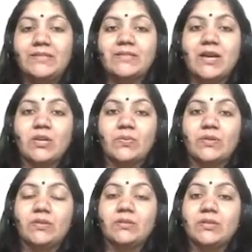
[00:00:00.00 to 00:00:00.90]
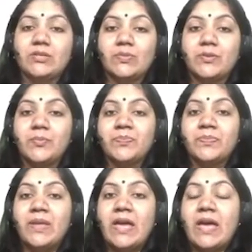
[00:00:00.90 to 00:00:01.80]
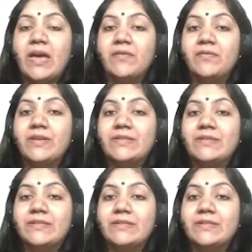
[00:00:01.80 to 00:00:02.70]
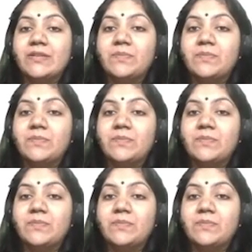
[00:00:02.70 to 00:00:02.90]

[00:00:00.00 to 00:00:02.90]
start with this one. Every designated